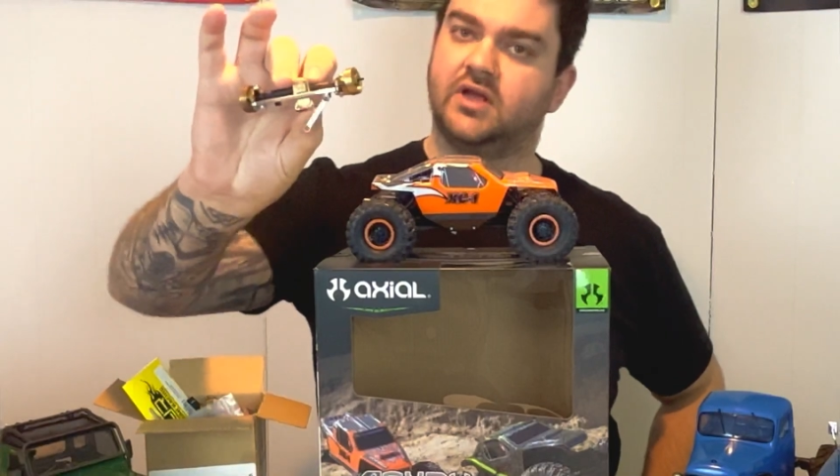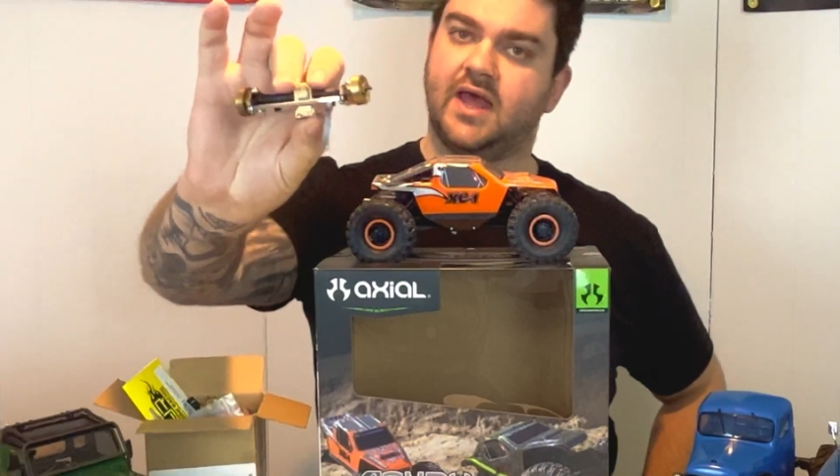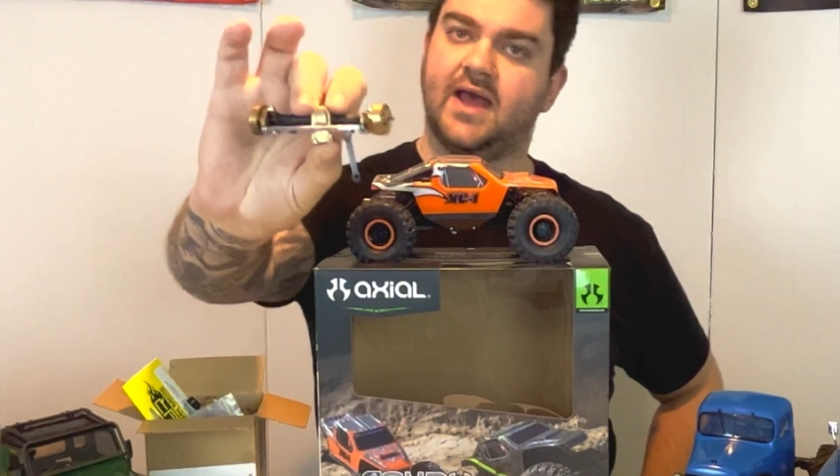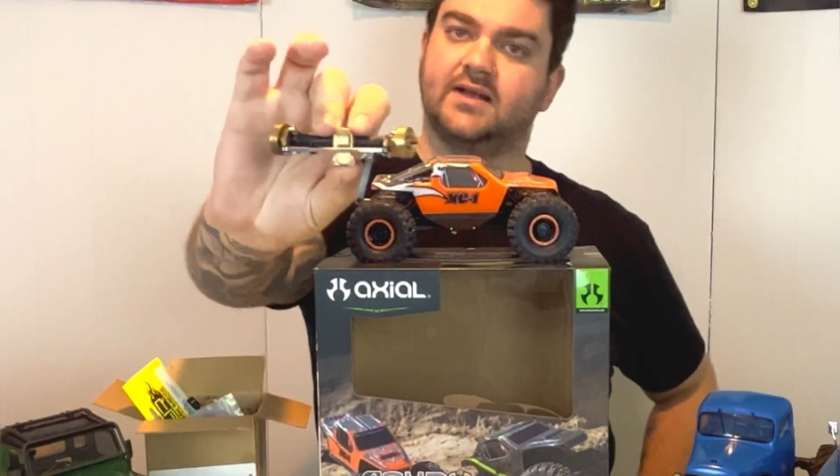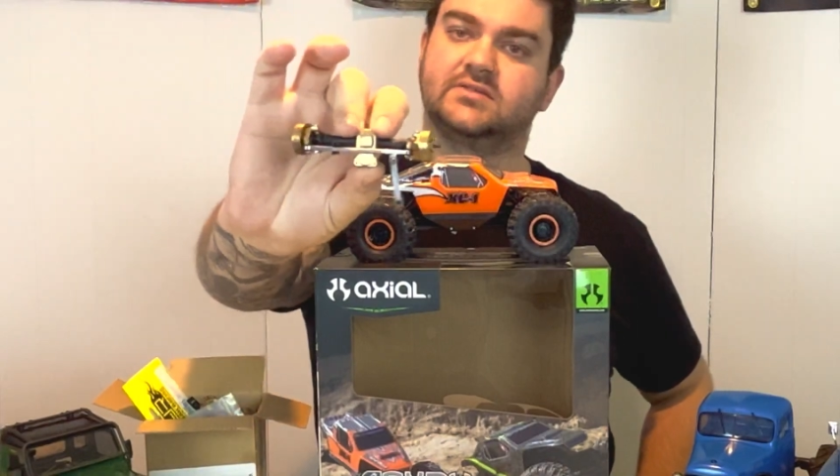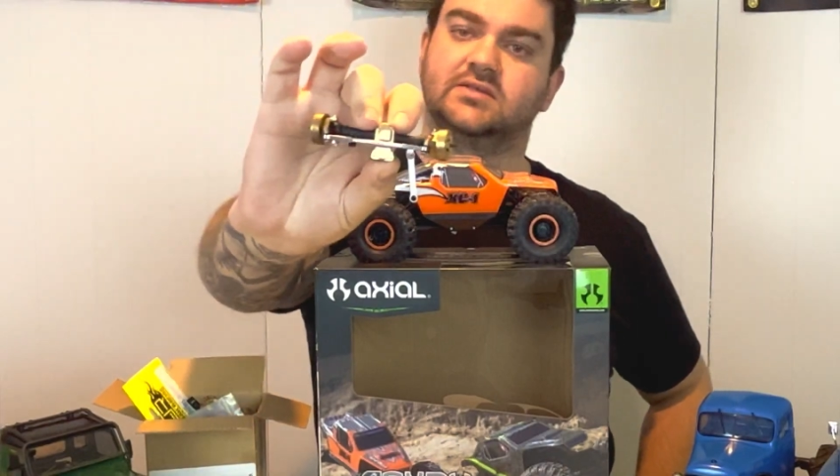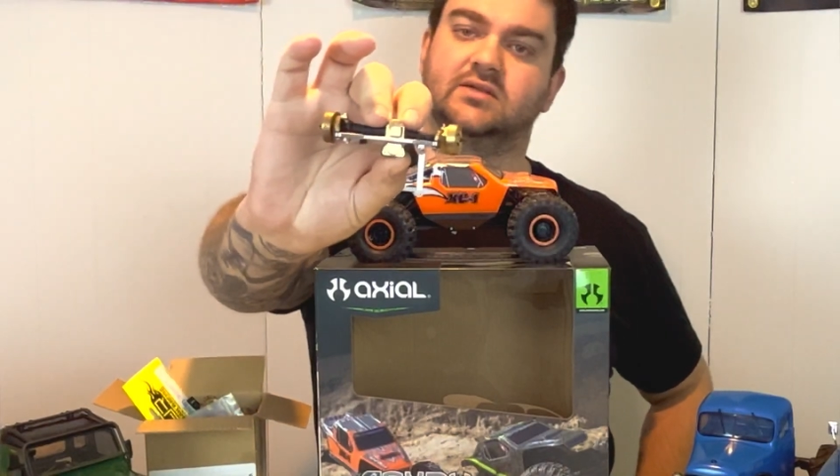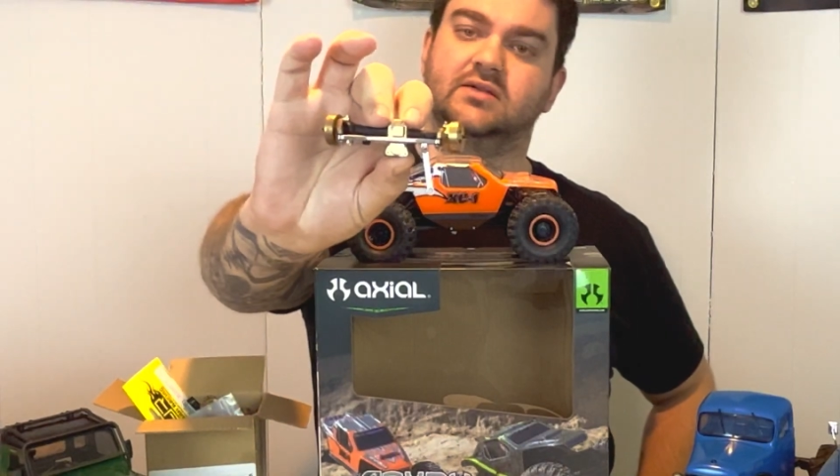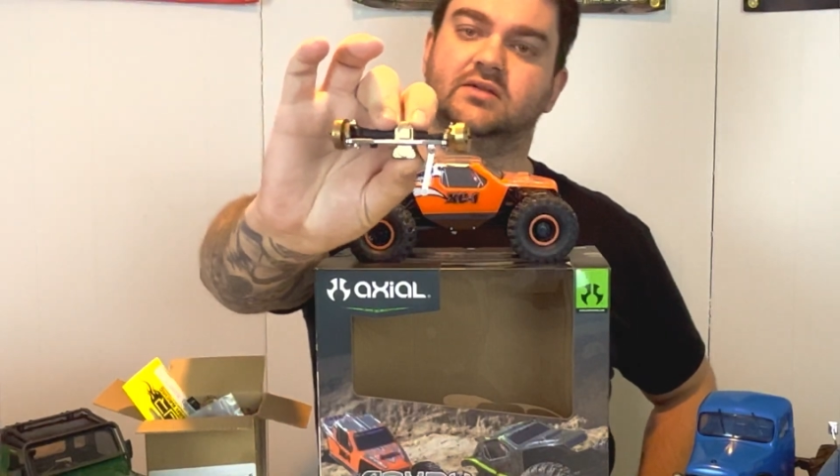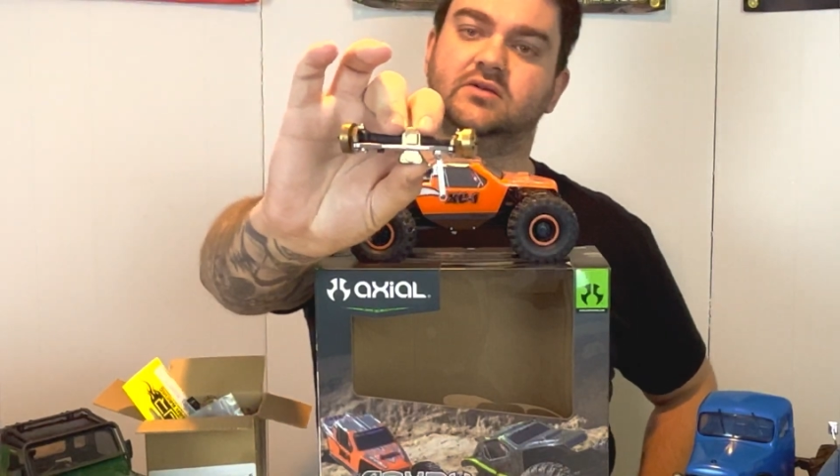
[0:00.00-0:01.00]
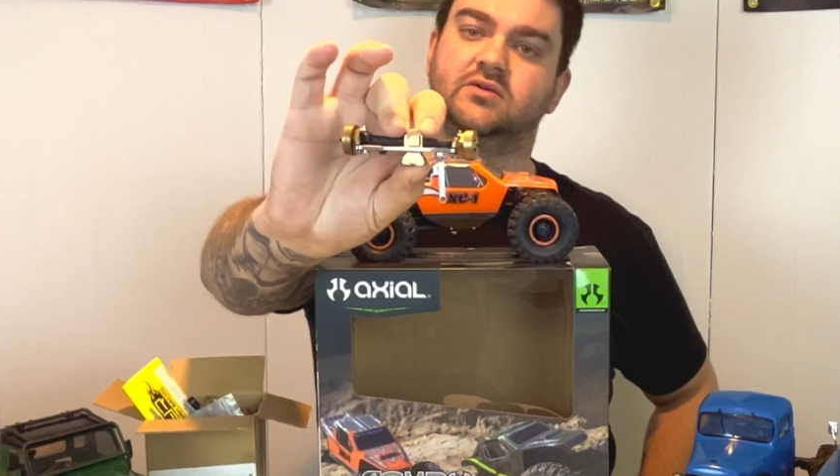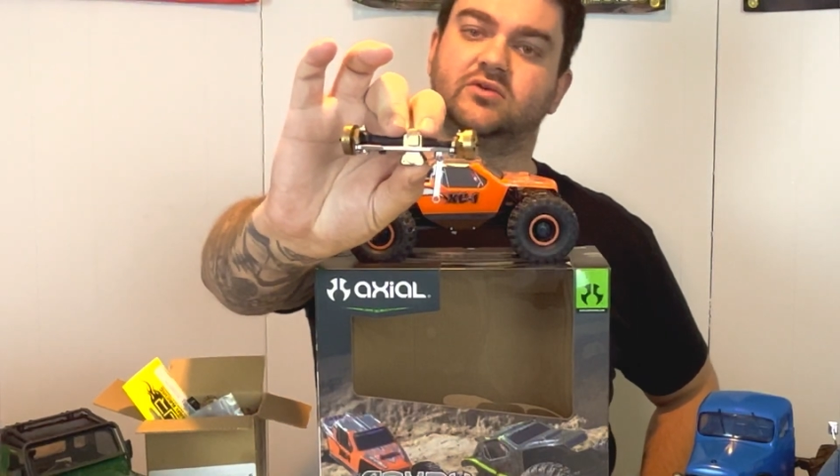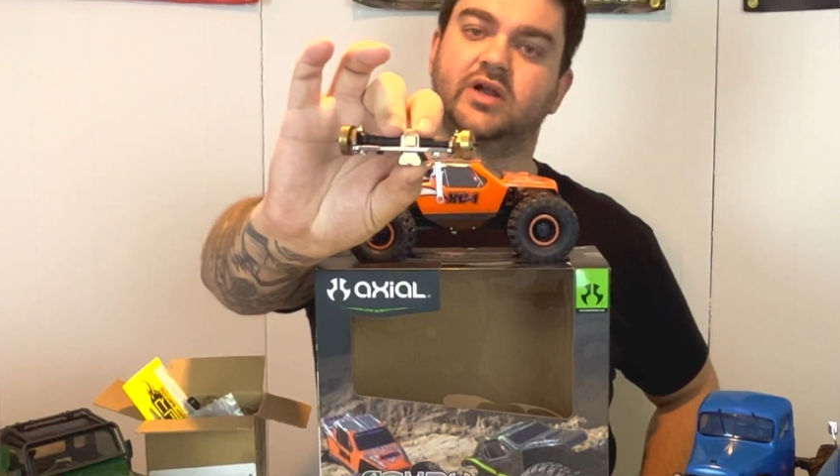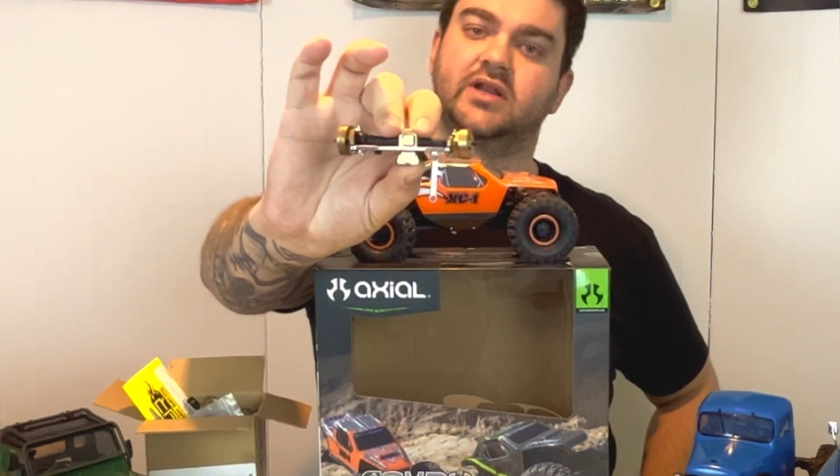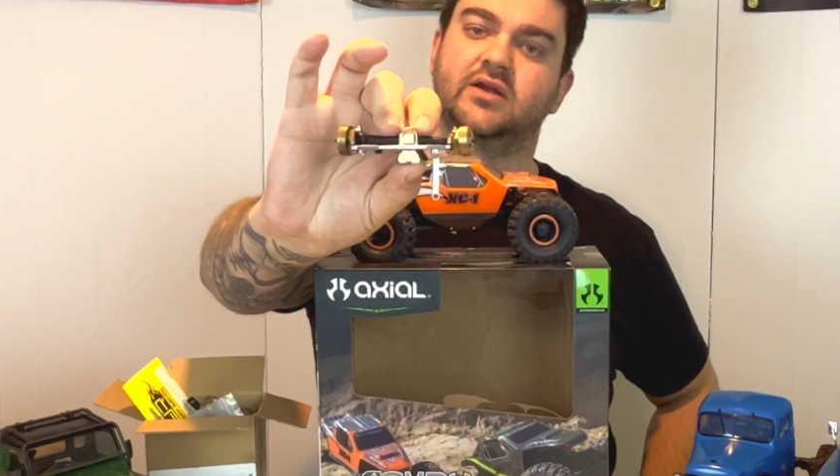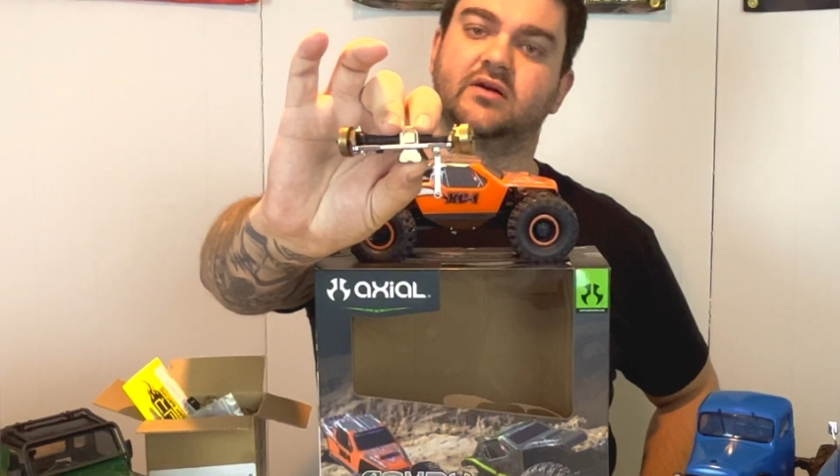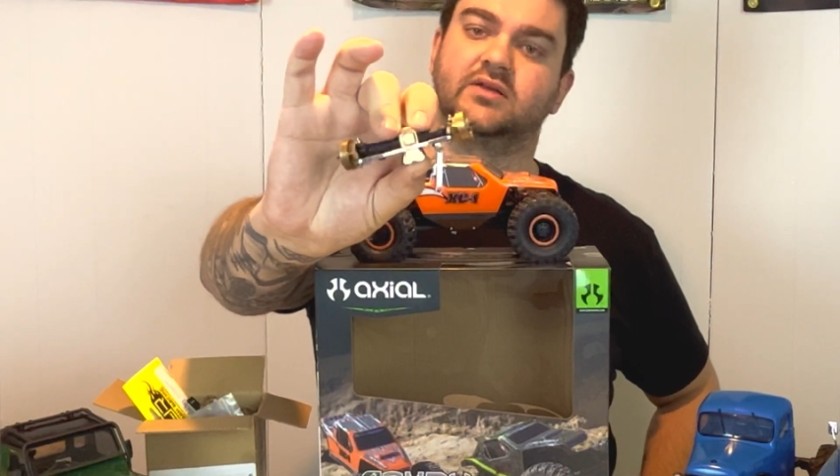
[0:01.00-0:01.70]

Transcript: axle right here.